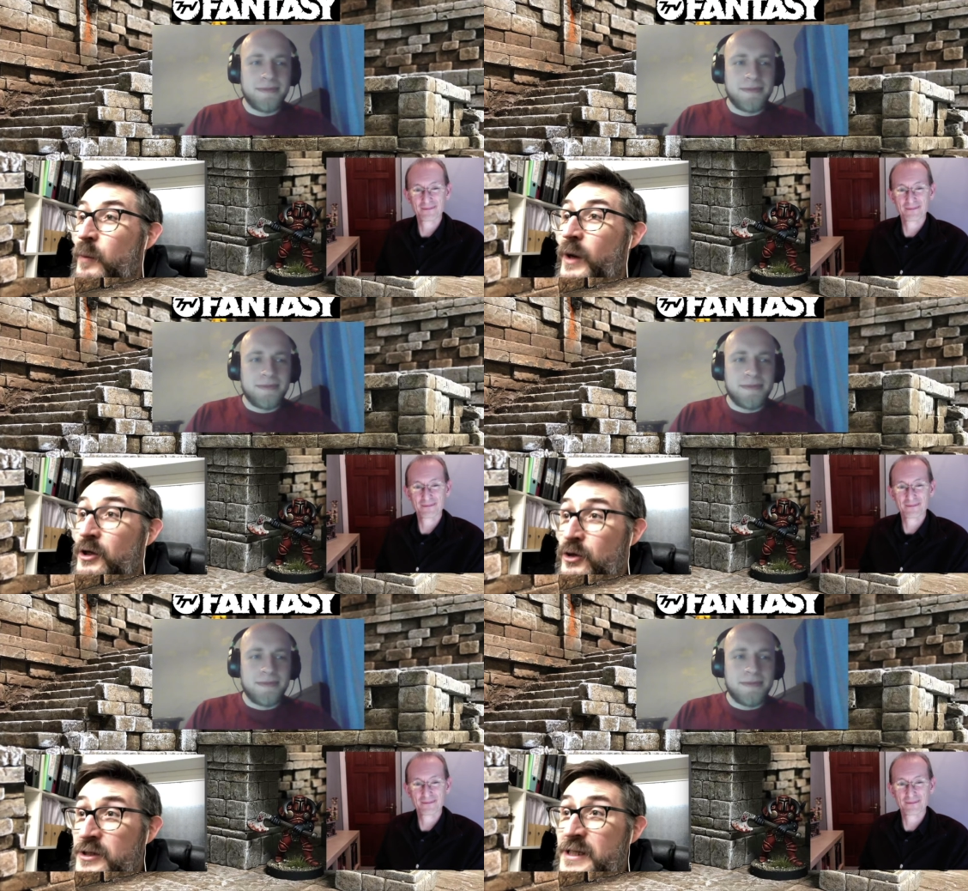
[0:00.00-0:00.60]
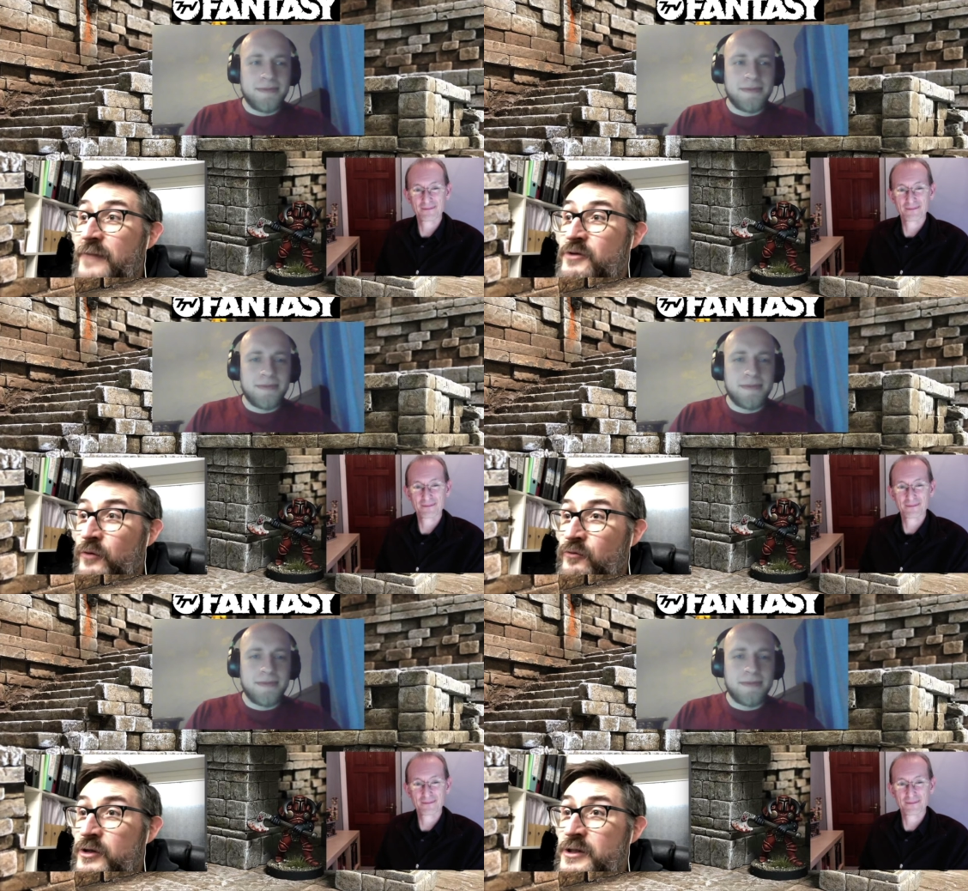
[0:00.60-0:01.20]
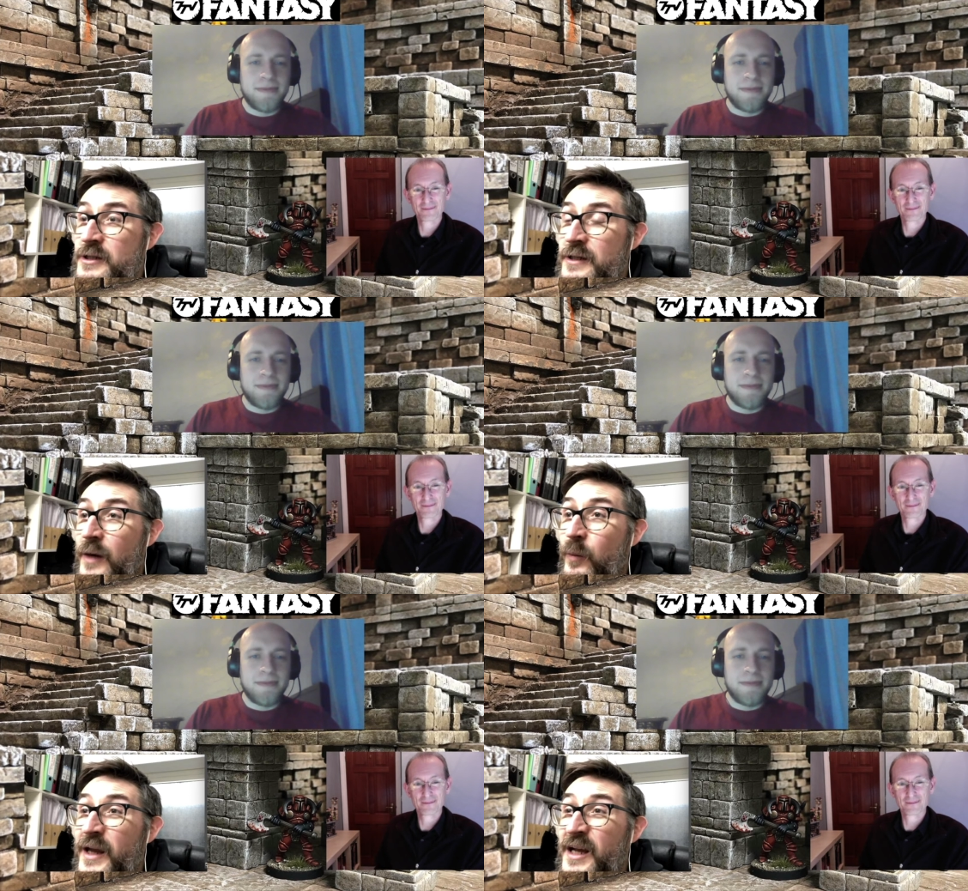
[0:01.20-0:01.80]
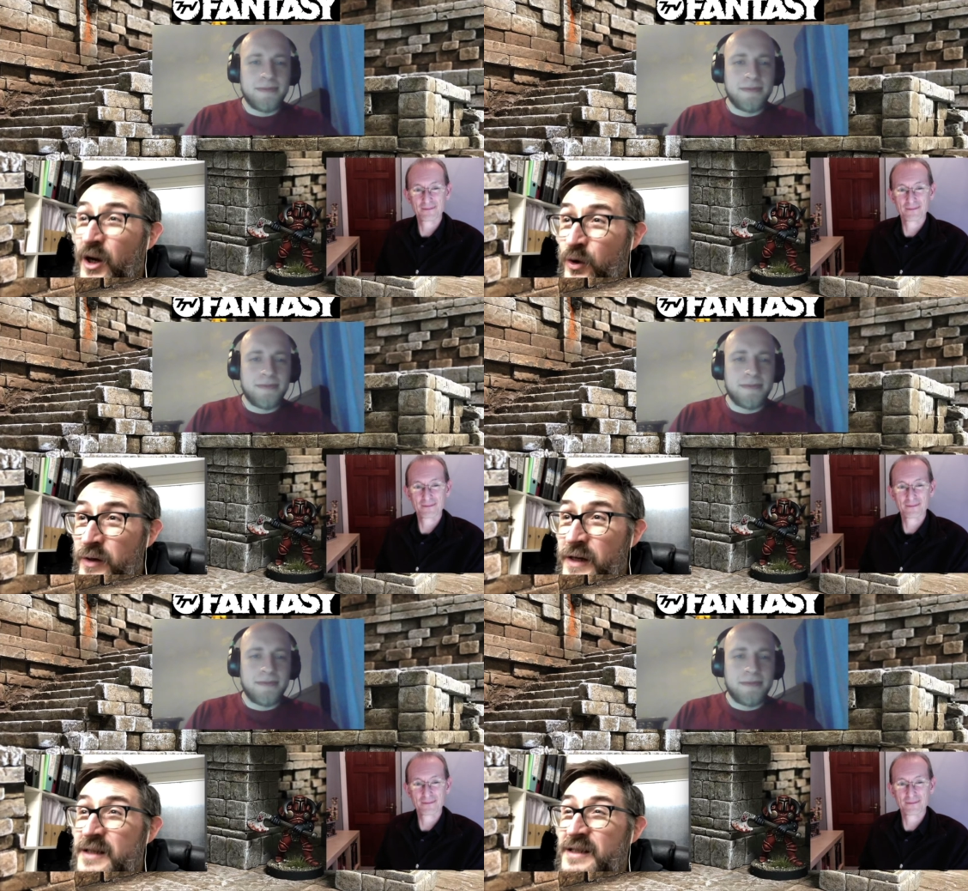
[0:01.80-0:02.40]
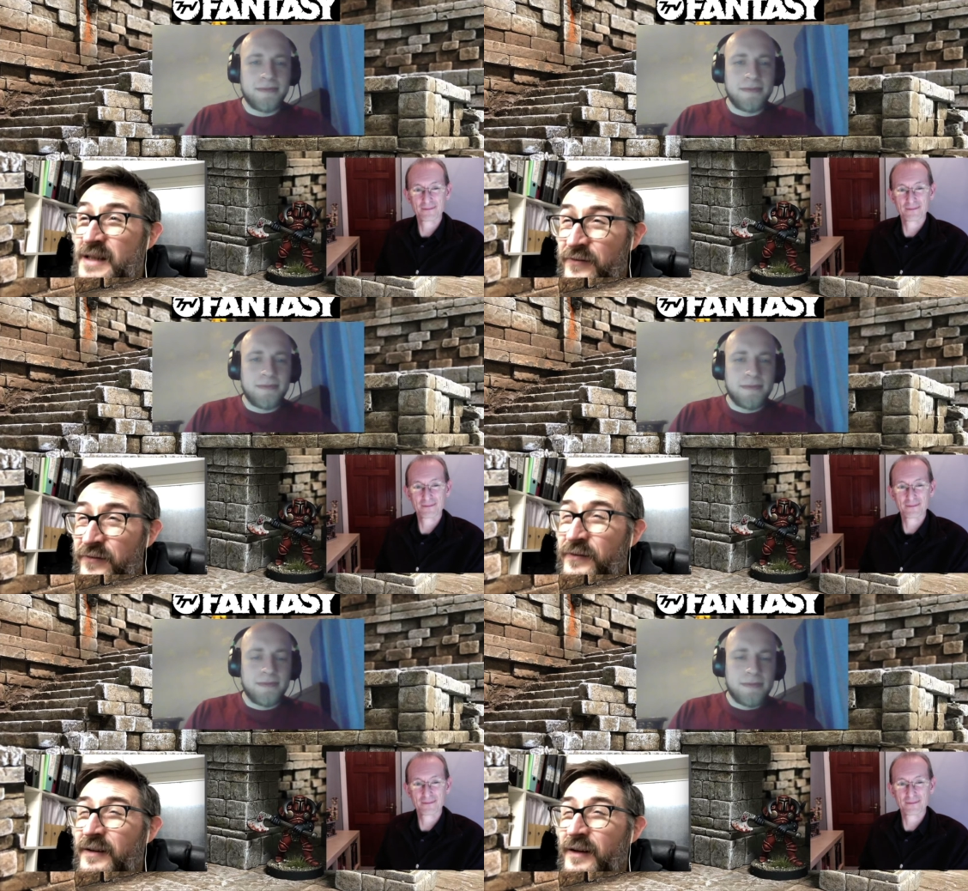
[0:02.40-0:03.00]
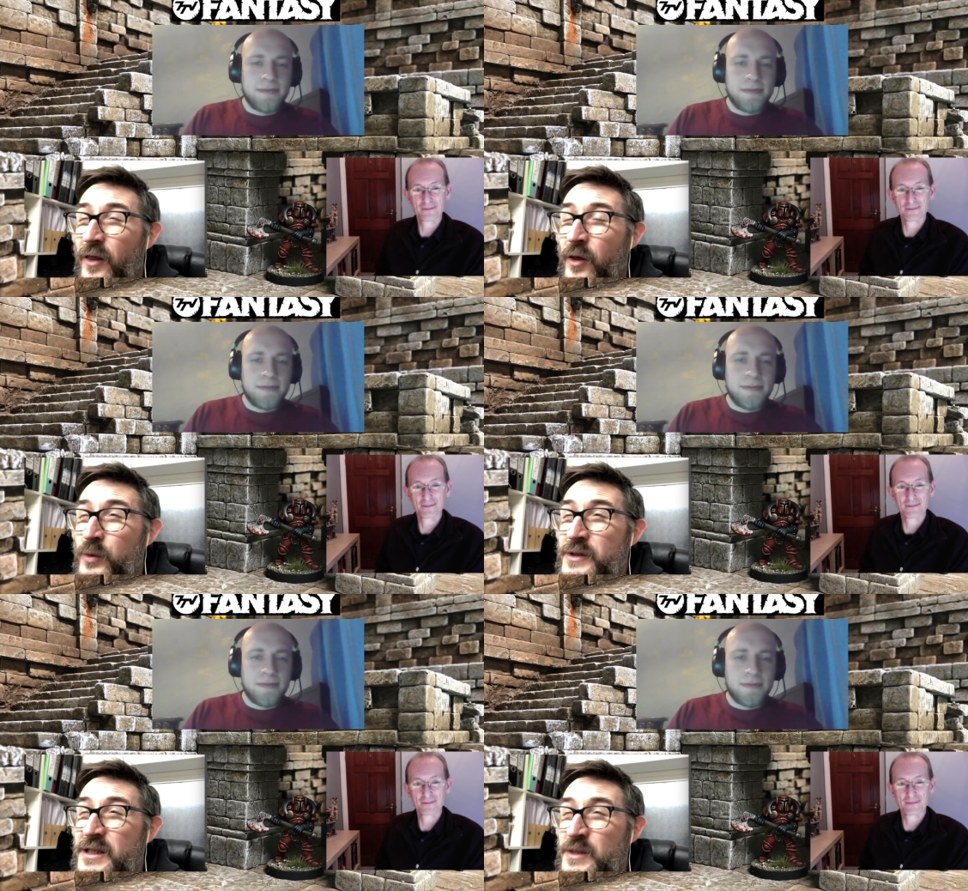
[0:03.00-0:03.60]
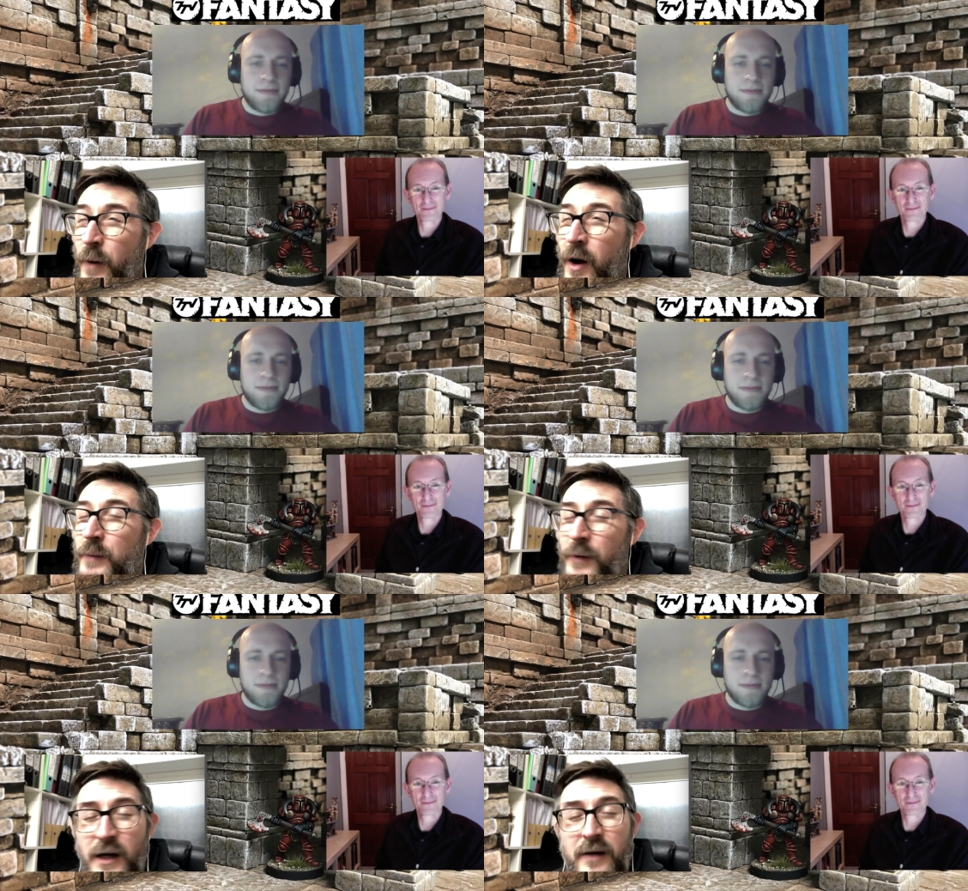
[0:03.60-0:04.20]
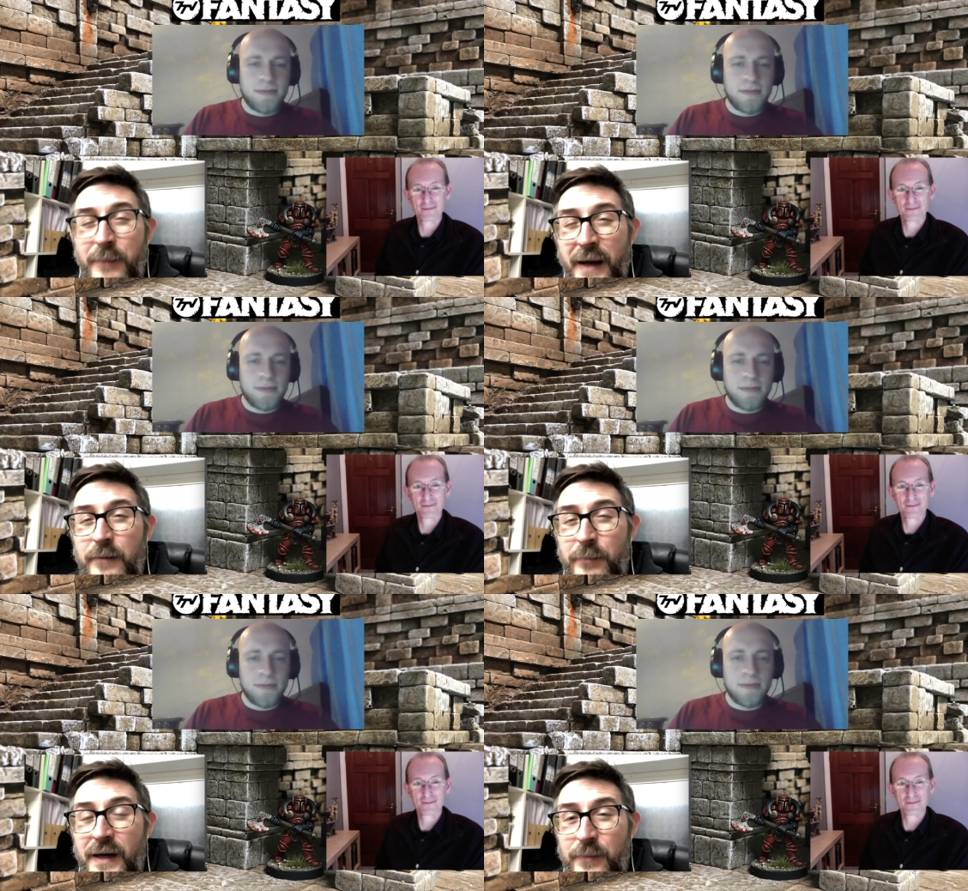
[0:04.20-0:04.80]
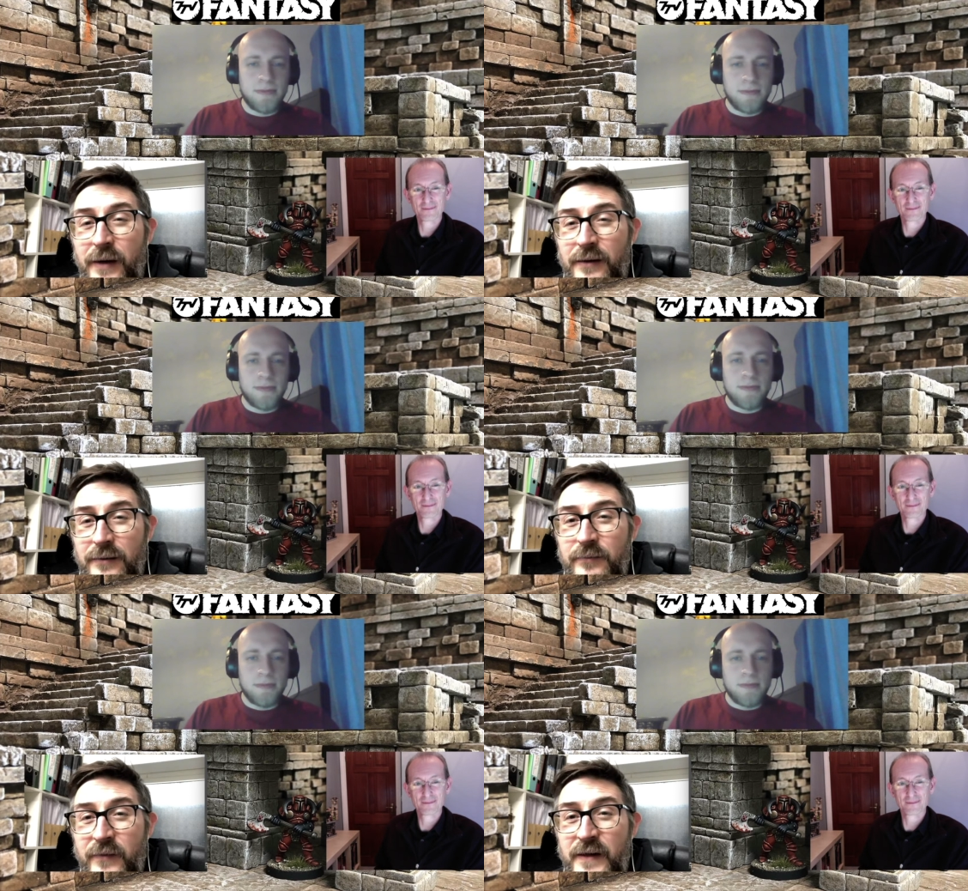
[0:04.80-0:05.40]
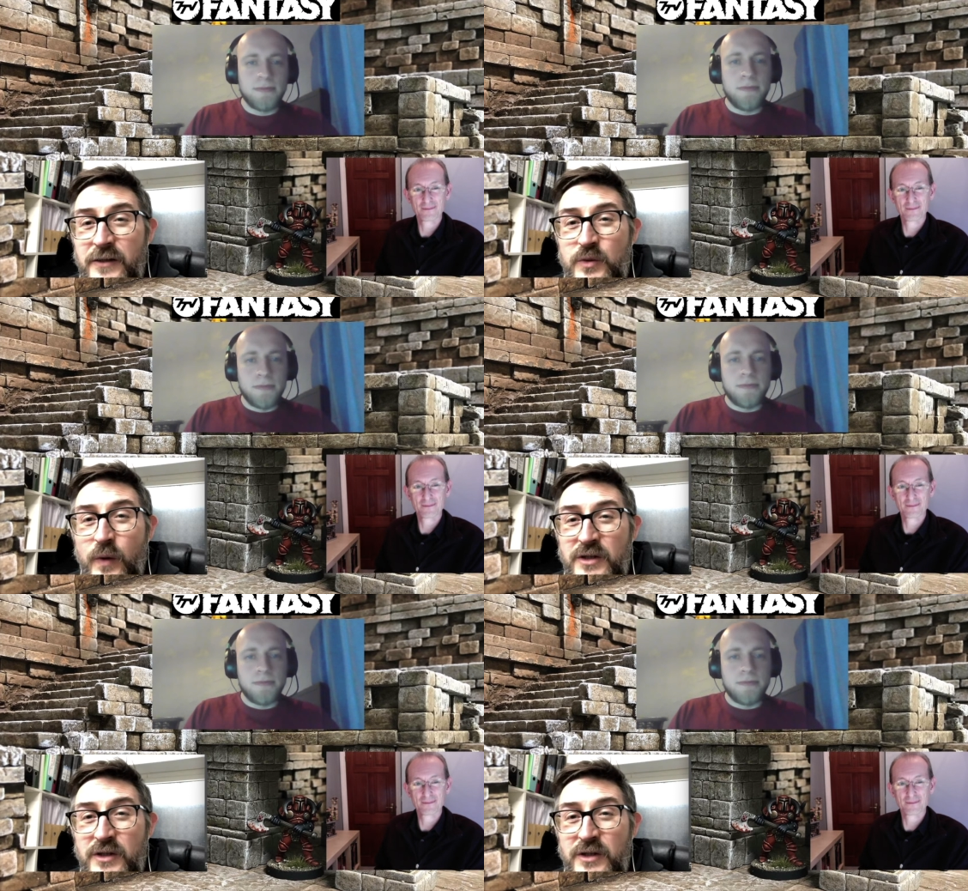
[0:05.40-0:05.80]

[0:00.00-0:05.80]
Speaker 1: a good set of genres, and we included stuff that was inspired by kind of pen and paper things as well.